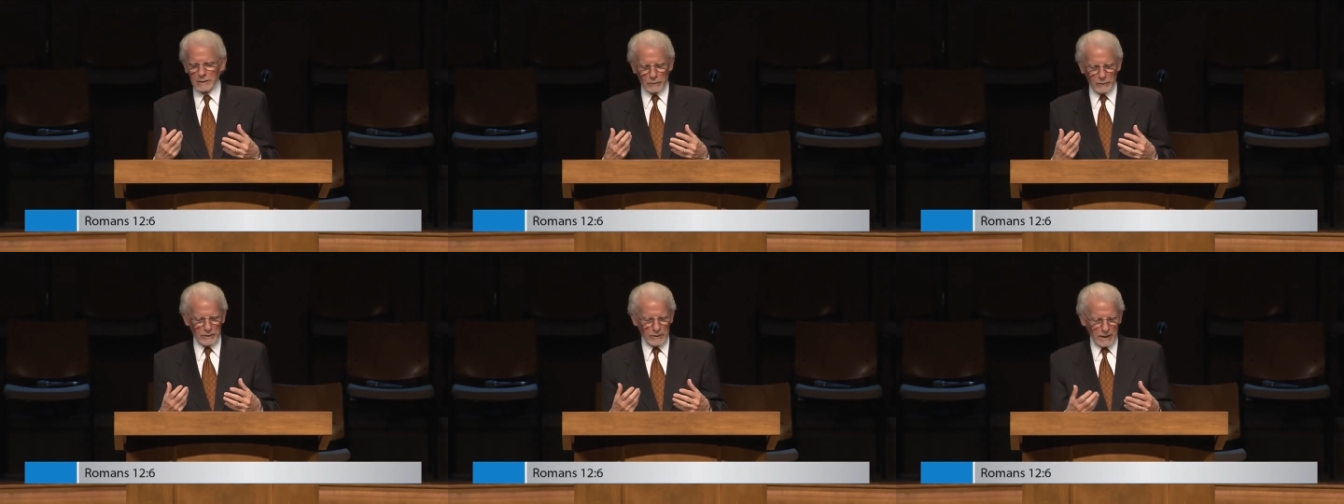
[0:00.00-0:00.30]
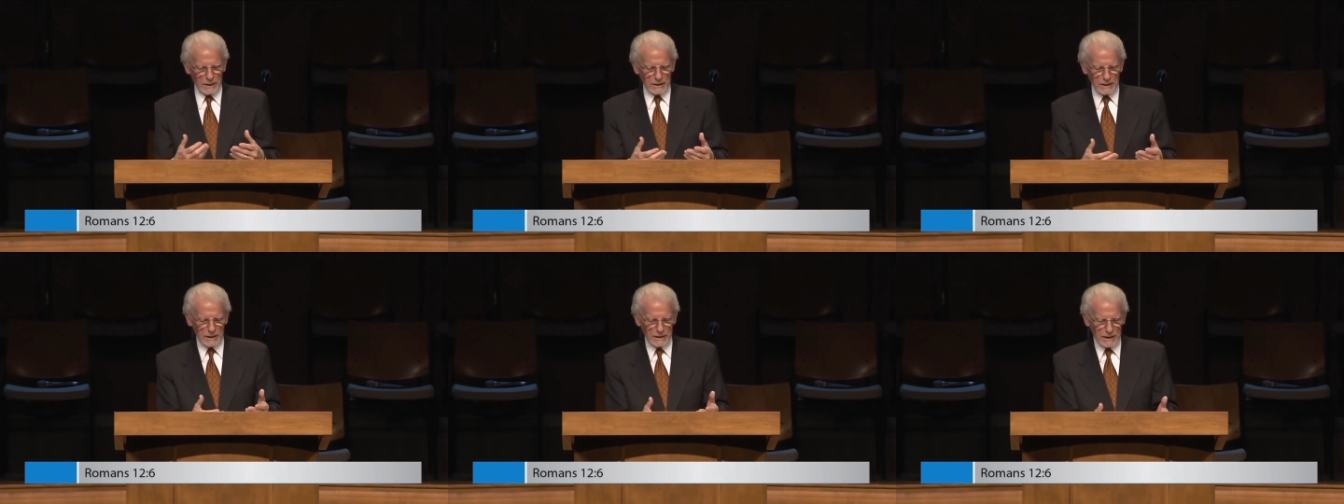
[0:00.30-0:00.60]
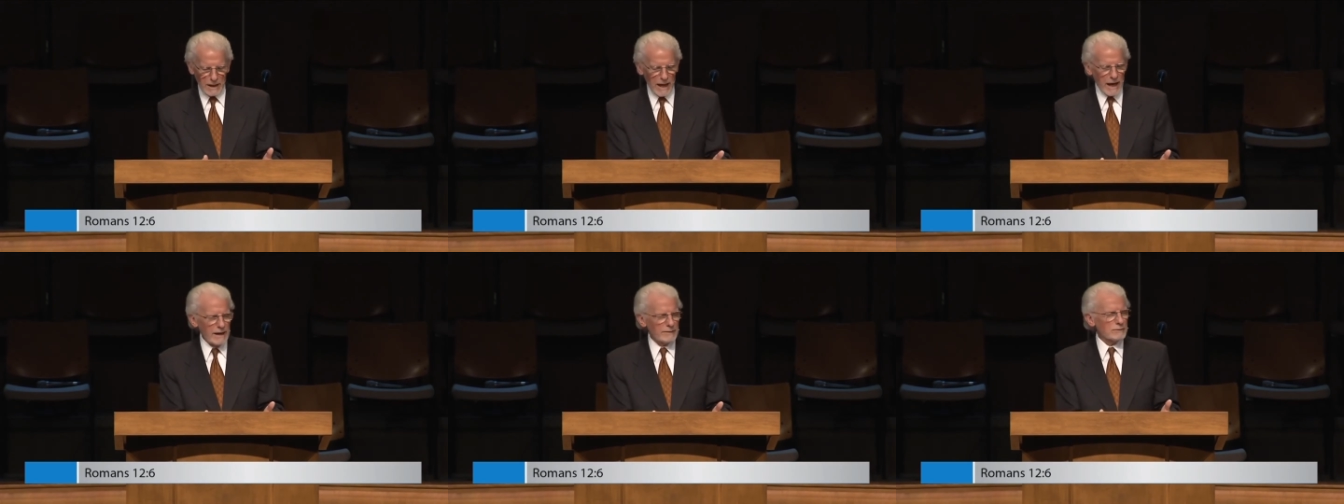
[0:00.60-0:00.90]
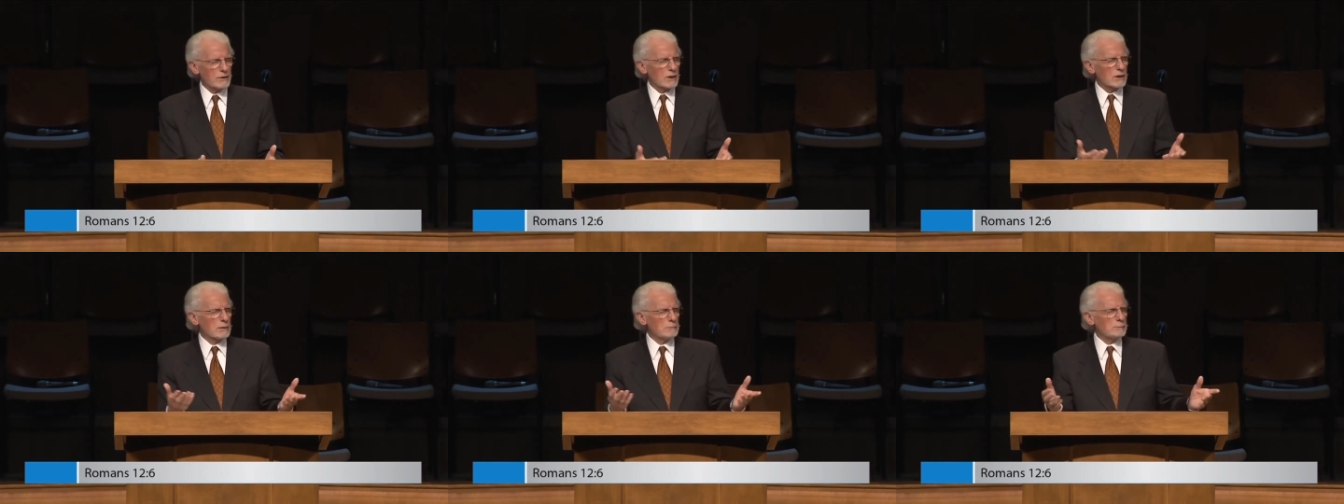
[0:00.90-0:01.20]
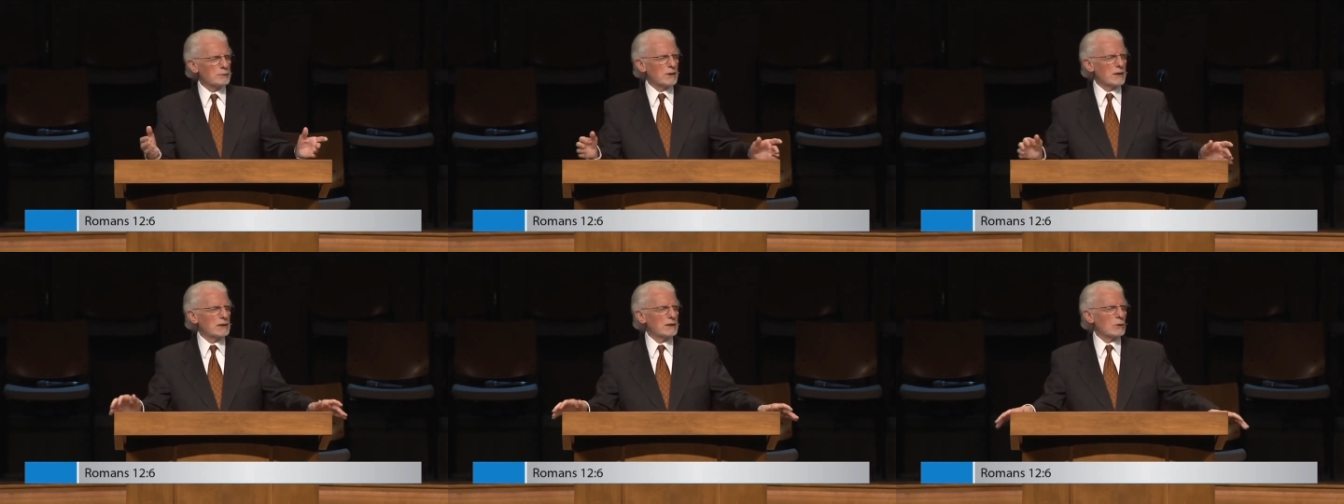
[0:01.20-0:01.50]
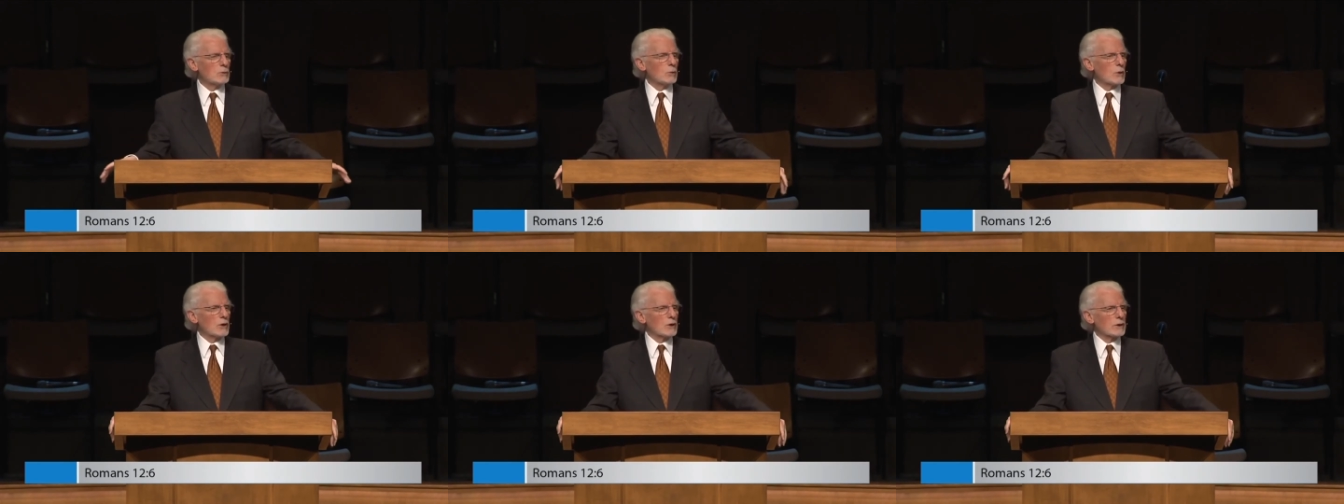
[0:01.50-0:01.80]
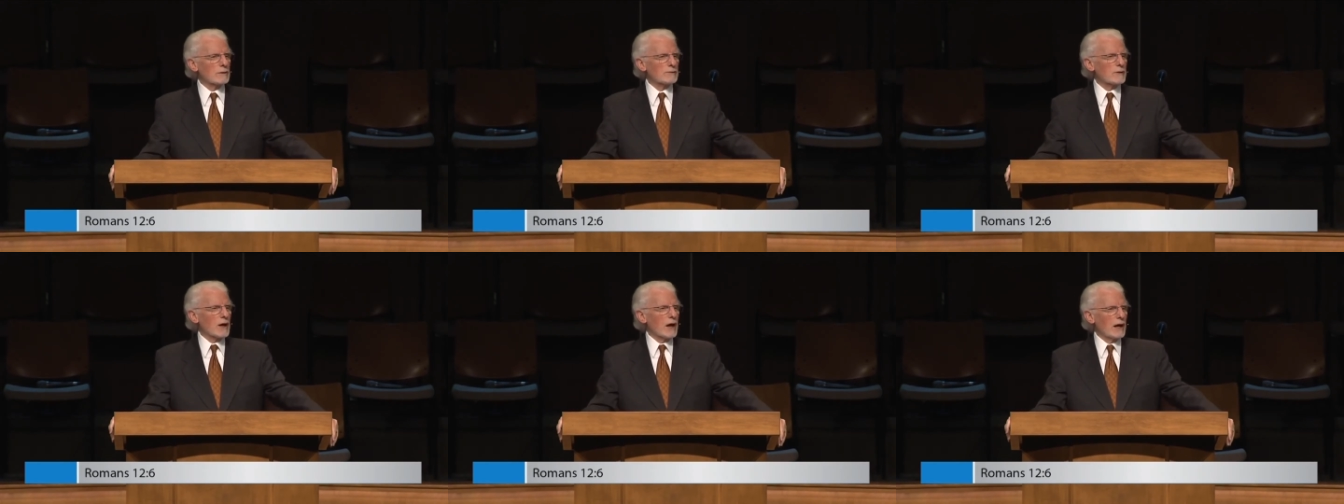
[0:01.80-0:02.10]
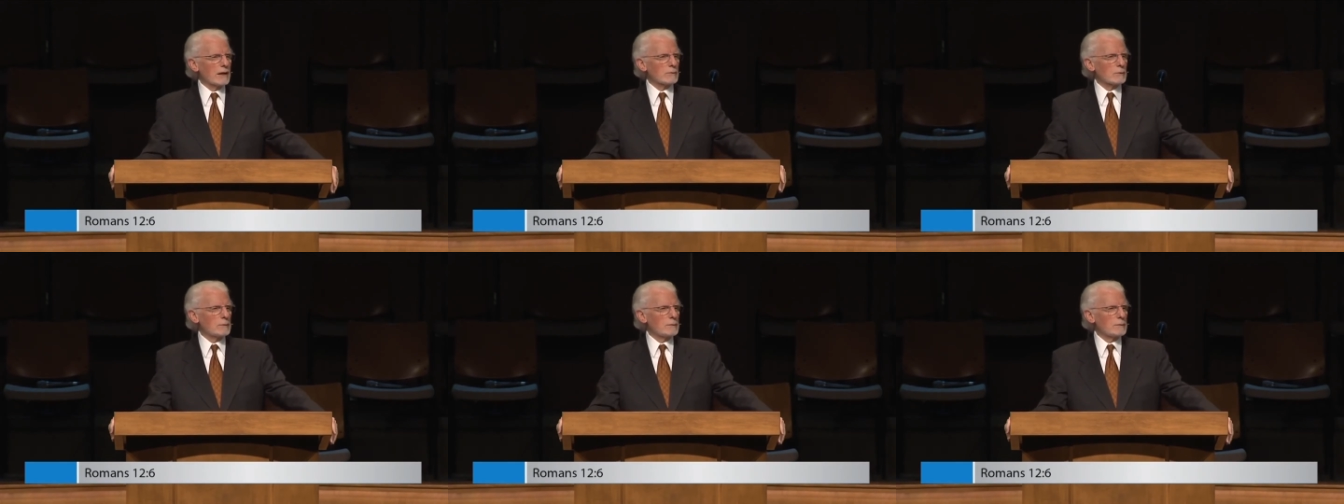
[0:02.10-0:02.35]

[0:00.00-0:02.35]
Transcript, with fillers: when they didn't have the completed Word of God.